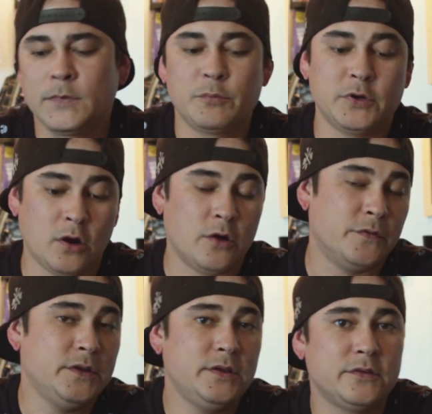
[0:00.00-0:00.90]
But
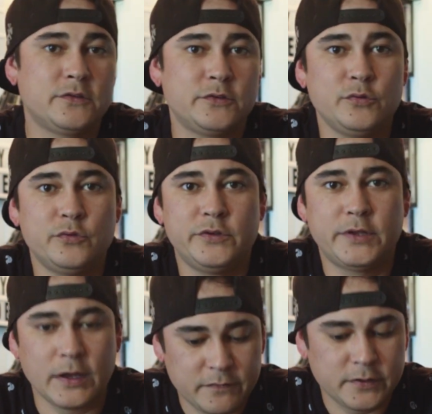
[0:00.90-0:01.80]
on these, you
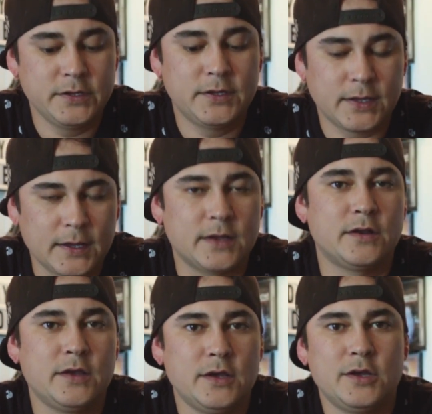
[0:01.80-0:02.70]
definitely
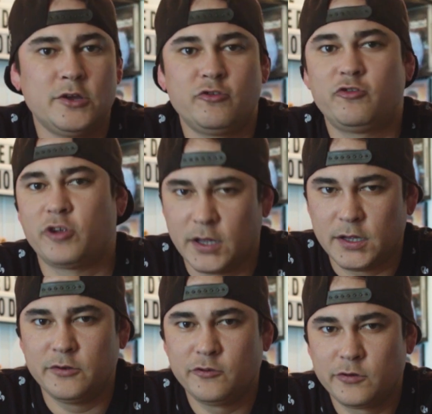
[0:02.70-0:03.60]
can
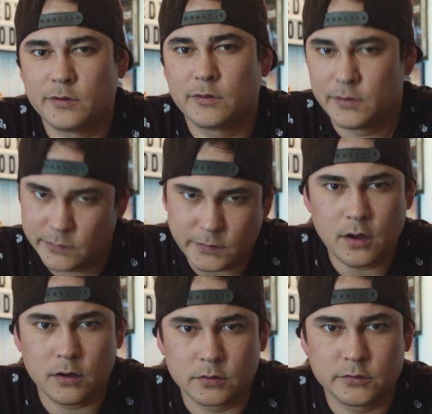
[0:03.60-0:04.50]
change the
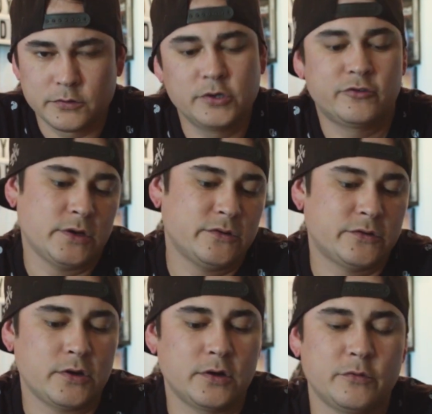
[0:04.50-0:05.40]
song. You can change the
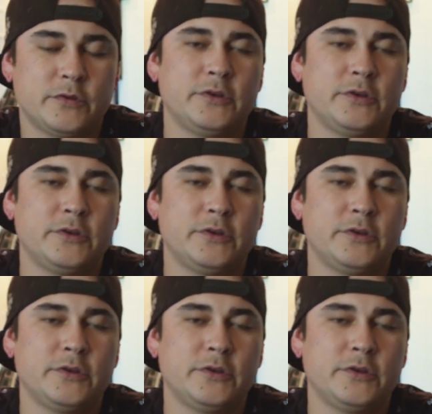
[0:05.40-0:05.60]
song.